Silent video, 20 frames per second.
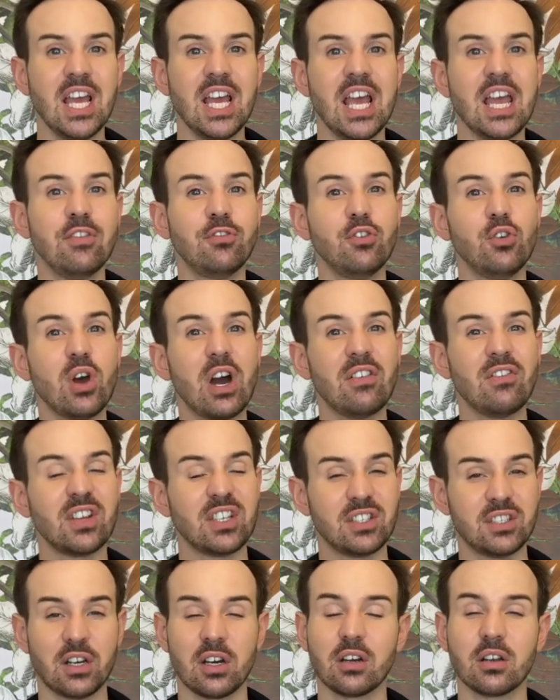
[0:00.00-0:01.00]
If you
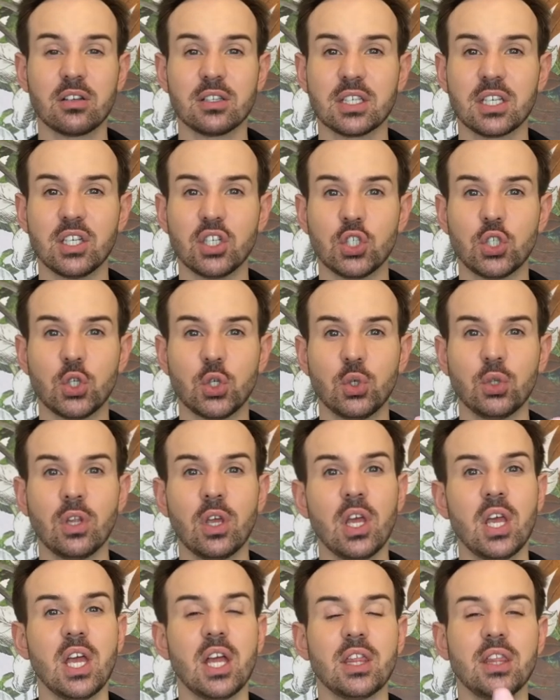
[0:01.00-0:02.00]
have darker skin
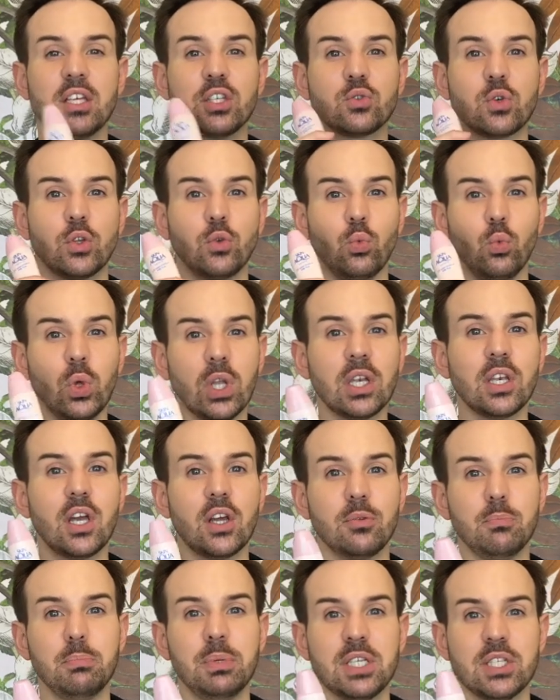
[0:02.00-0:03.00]
tone, this one will
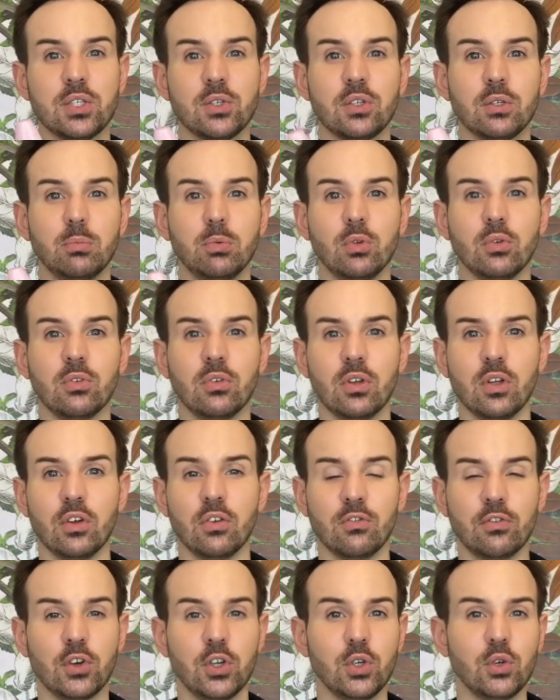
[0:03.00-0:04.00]
not be suitable
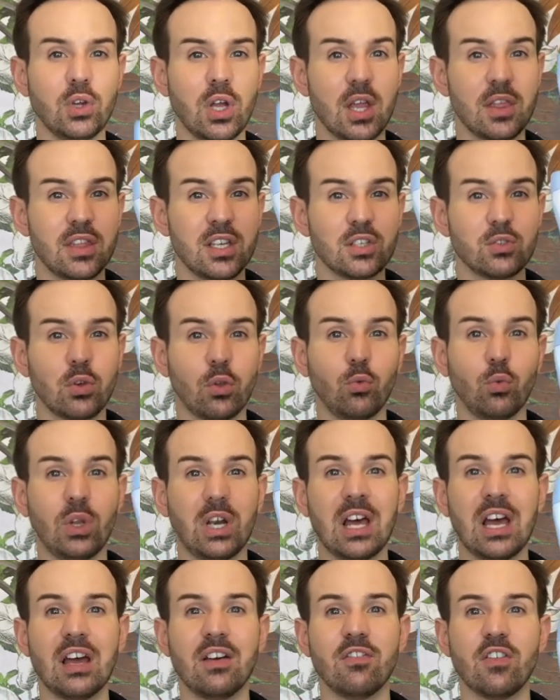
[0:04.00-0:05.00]
for you, and this one will
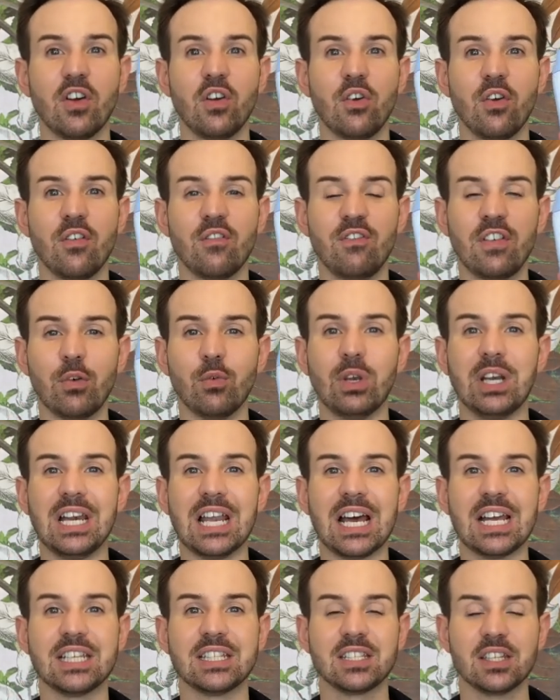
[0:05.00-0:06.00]
have a very
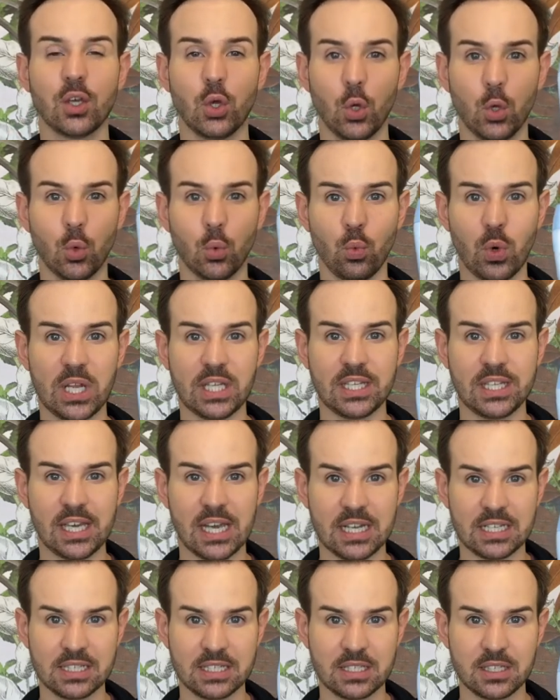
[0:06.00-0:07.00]
light white
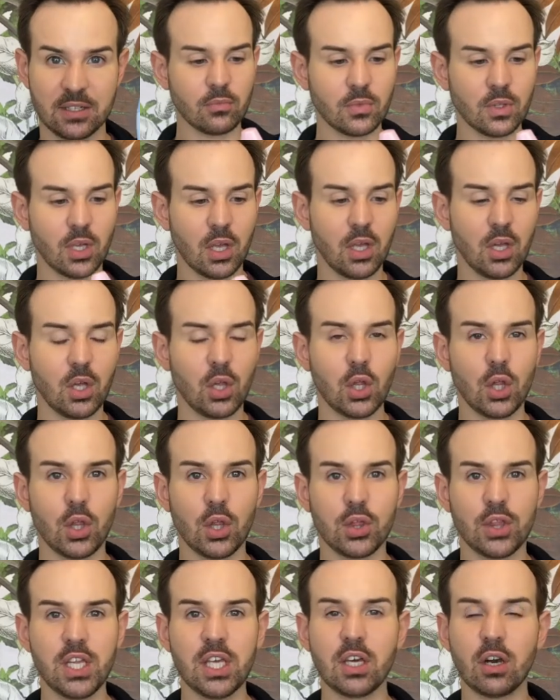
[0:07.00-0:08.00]
cast.
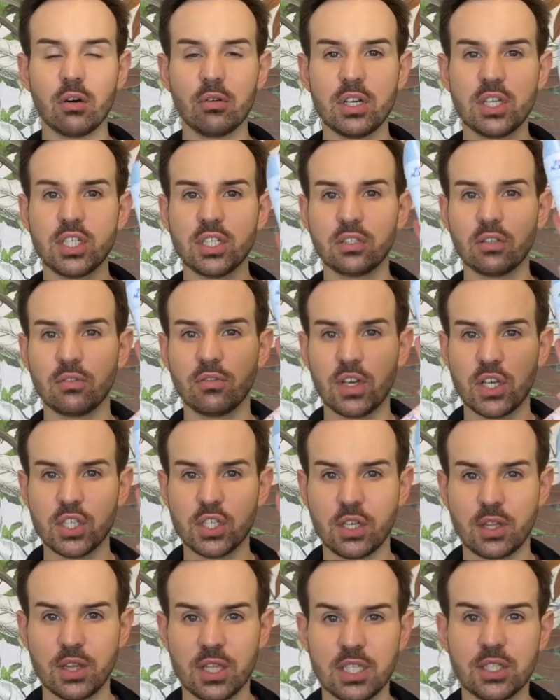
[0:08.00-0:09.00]
The original
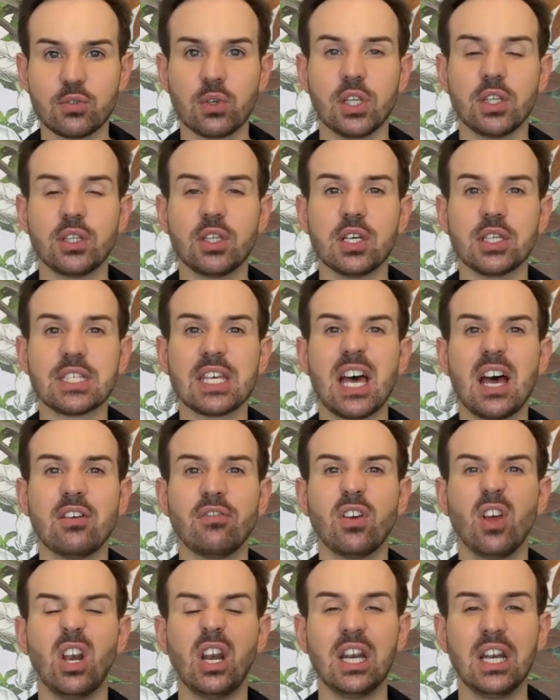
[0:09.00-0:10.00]
version, this one does
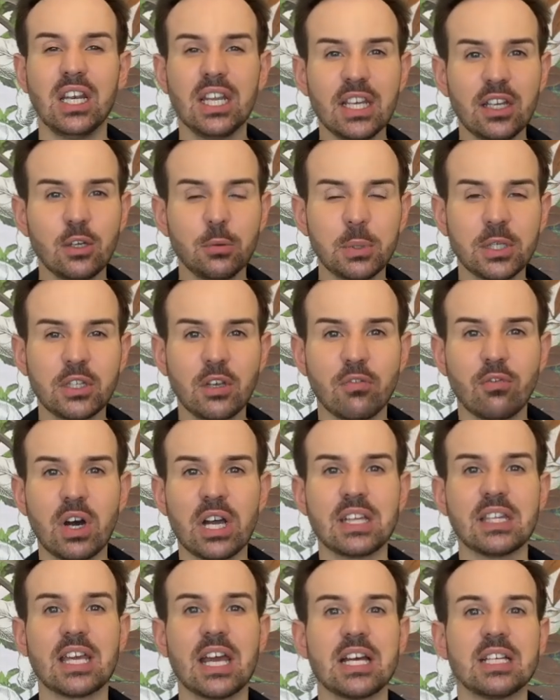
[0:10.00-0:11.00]
have a little bit of
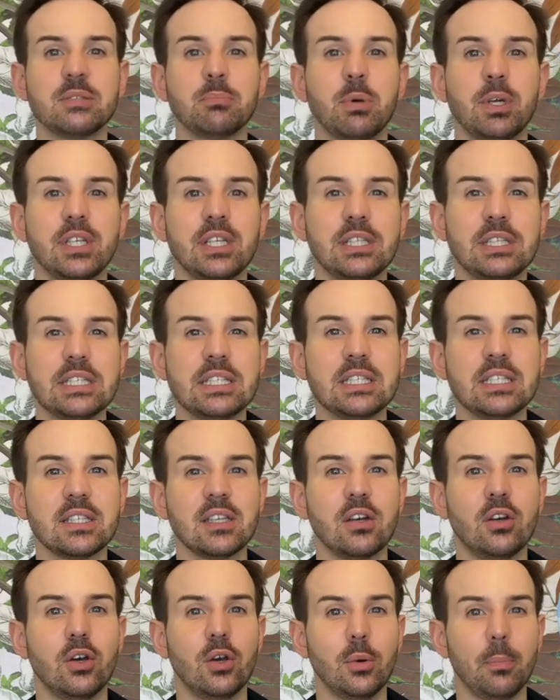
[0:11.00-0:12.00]
white cast, but it is
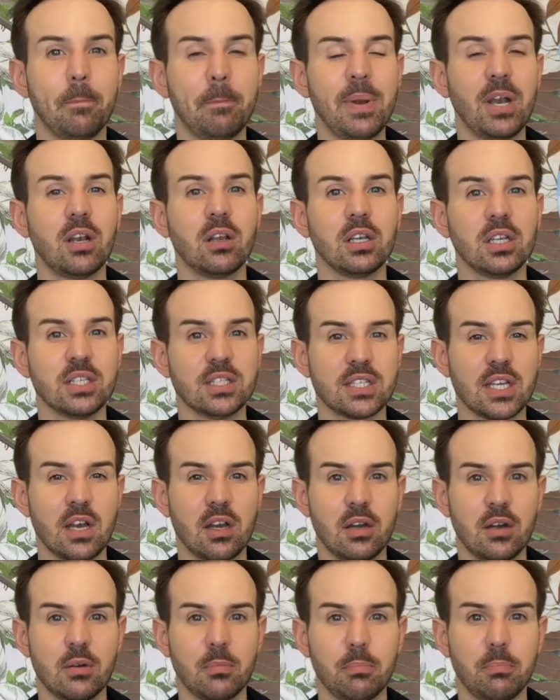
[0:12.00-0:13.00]
barely
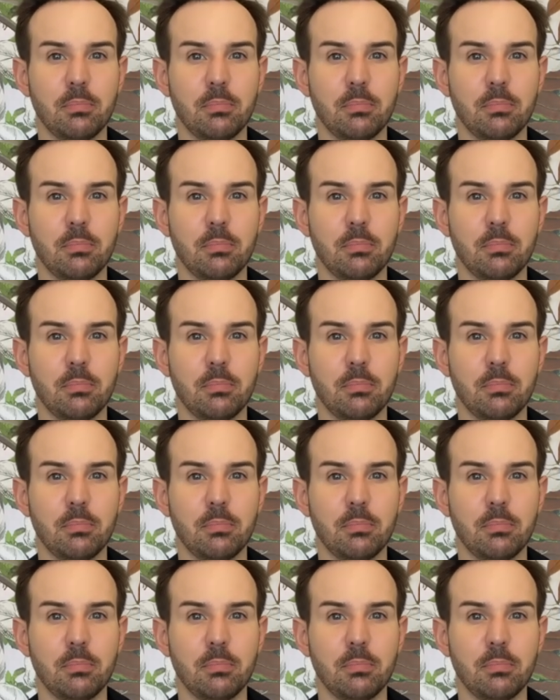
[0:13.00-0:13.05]
there.